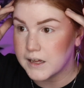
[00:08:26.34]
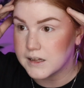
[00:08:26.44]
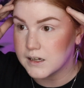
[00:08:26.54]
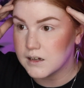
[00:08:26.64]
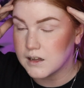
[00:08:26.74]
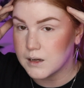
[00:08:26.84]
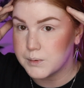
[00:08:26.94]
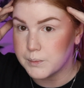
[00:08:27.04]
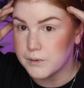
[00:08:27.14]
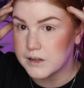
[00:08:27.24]
I think a lot of
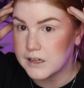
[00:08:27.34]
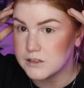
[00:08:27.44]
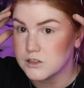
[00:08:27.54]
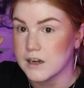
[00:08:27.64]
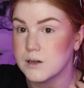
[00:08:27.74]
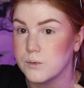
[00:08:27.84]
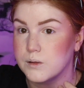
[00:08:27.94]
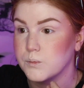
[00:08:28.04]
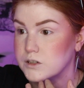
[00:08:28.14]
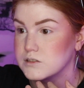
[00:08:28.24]
people, they try it
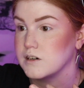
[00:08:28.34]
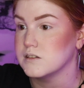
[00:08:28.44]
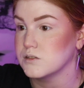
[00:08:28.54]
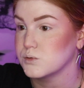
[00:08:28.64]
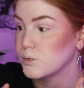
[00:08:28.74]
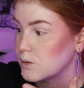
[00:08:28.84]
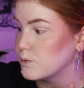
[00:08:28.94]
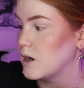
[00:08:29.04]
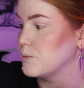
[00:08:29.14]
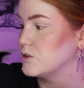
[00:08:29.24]
with moisturizers, with
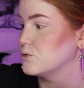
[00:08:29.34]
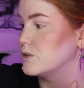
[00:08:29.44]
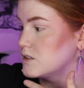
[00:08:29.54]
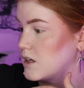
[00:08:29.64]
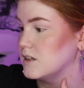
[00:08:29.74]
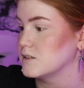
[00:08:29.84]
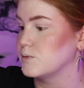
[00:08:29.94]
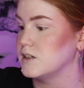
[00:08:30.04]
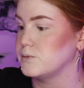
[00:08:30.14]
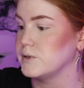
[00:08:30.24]
primers, with setting sprays,